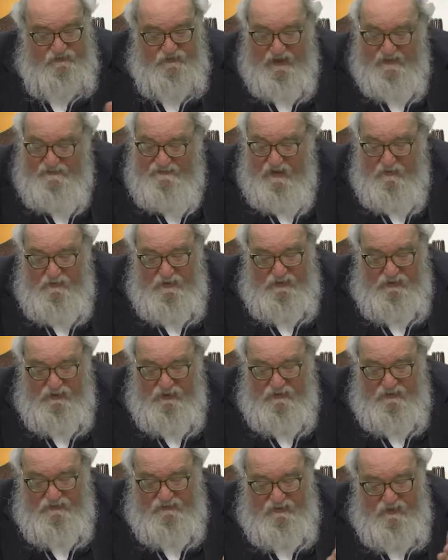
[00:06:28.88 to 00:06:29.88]
So that's how we
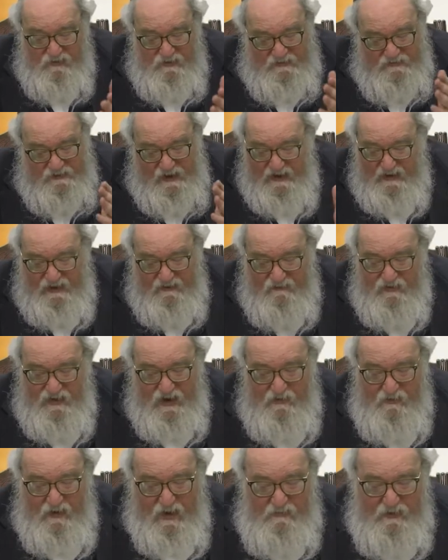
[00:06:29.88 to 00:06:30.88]
learn. So it's not
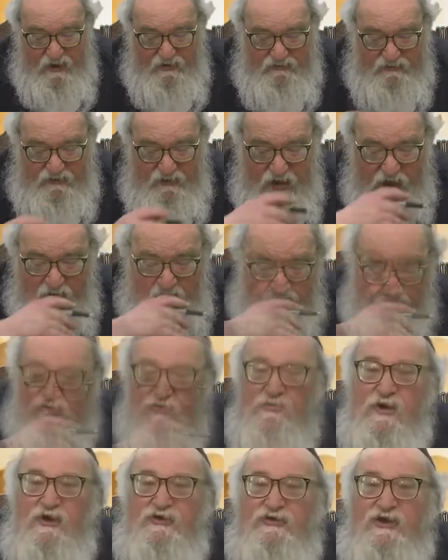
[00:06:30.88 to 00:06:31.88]
even a remes
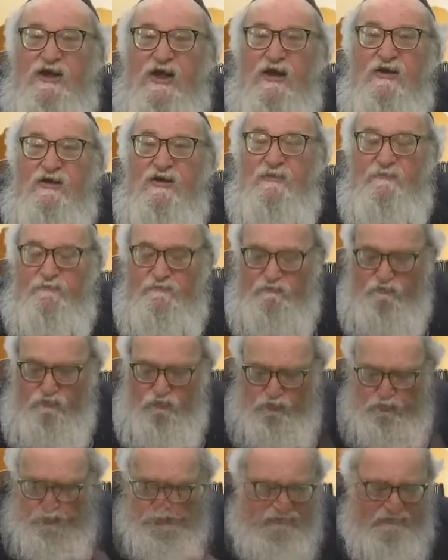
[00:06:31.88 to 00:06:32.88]
to Mashiach.
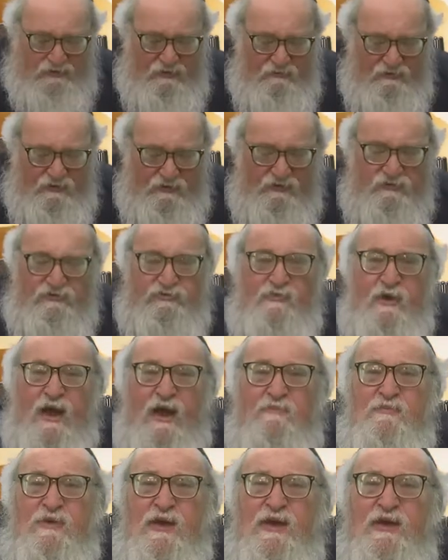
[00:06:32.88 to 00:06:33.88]
It is simply
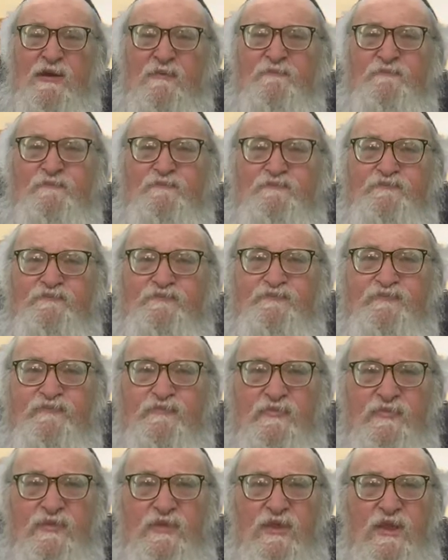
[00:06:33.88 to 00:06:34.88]
describing
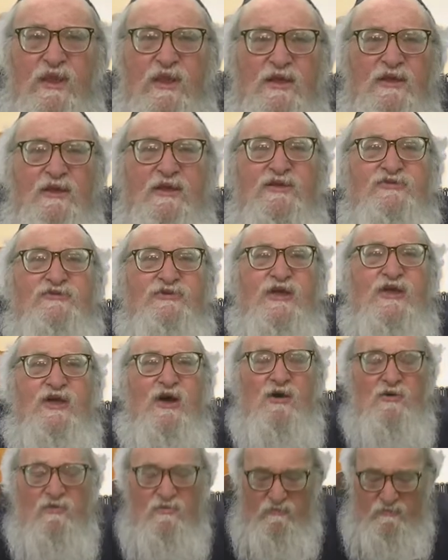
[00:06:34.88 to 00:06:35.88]

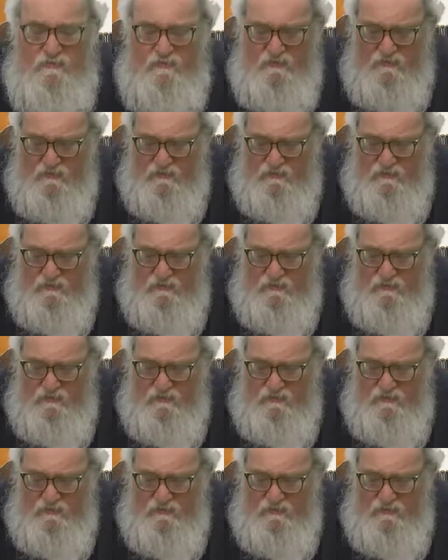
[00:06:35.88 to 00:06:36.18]
Chizkiyahu.